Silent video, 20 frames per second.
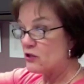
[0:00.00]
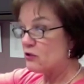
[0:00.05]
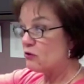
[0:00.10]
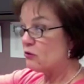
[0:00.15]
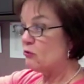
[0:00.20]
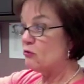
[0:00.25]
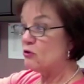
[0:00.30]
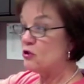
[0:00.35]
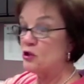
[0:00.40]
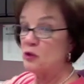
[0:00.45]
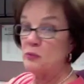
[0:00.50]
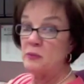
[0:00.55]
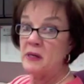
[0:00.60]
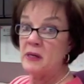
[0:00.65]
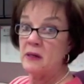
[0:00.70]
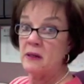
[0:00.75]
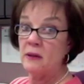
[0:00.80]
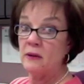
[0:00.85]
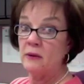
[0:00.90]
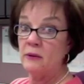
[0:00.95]
screw should
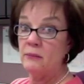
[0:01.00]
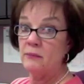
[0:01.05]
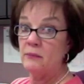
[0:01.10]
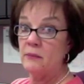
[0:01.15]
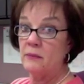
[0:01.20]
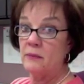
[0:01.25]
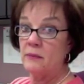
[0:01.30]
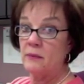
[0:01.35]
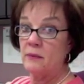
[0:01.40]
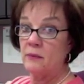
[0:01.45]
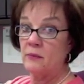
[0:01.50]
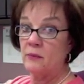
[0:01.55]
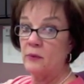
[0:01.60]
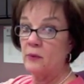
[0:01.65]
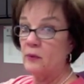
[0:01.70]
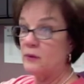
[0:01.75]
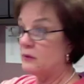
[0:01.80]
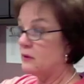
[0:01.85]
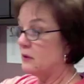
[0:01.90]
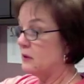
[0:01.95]
be
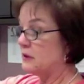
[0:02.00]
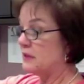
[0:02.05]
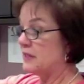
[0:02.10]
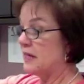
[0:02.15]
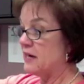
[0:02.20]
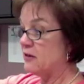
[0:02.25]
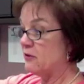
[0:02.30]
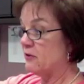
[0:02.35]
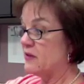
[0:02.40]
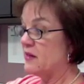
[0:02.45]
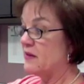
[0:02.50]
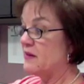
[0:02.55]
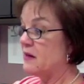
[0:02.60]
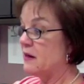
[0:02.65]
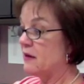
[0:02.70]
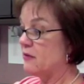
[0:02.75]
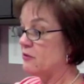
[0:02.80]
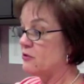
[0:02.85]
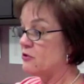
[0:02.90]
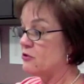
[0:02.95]
tighter than the
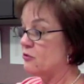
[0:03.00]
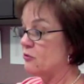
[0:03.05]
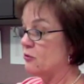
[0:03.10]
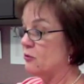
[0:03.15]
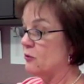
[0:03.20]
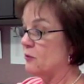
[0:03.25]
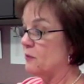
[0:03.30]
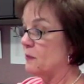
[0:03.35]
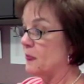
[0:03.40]
other screw.